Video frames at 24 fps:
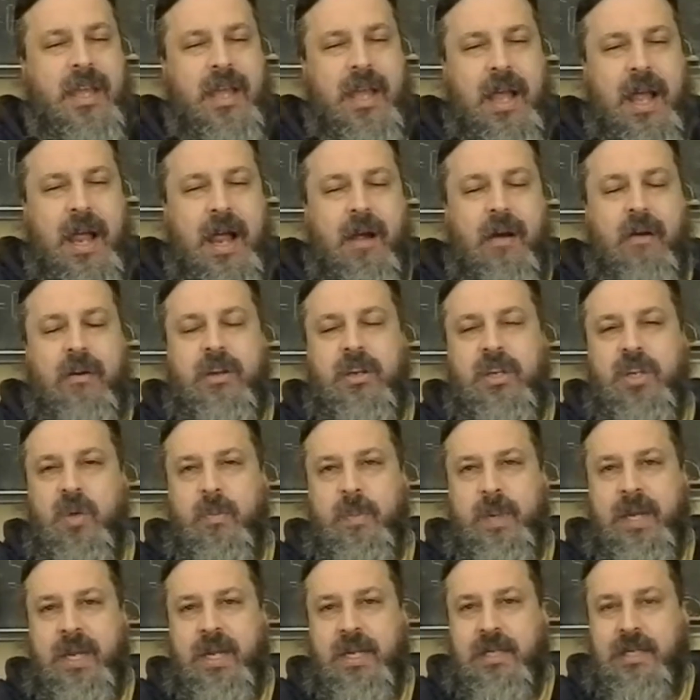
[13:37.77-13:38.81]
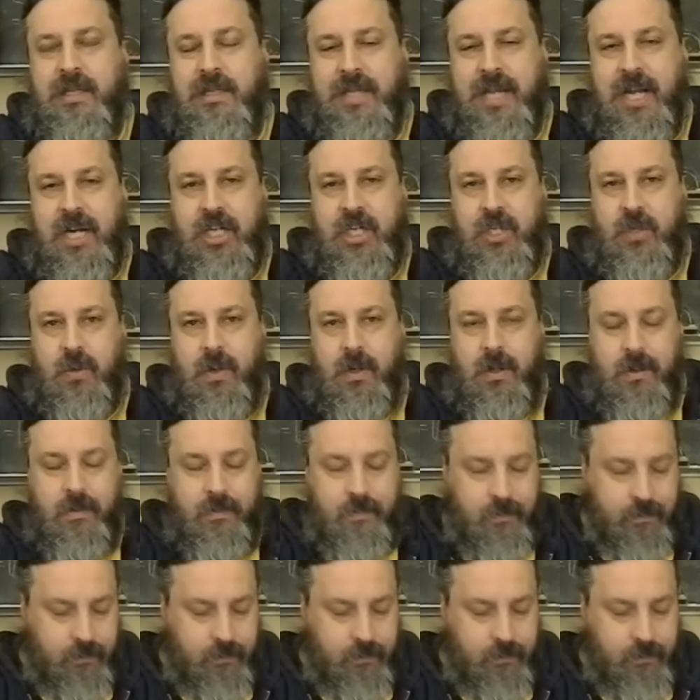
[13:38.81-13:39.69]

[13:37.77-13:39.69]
how can you be intellectual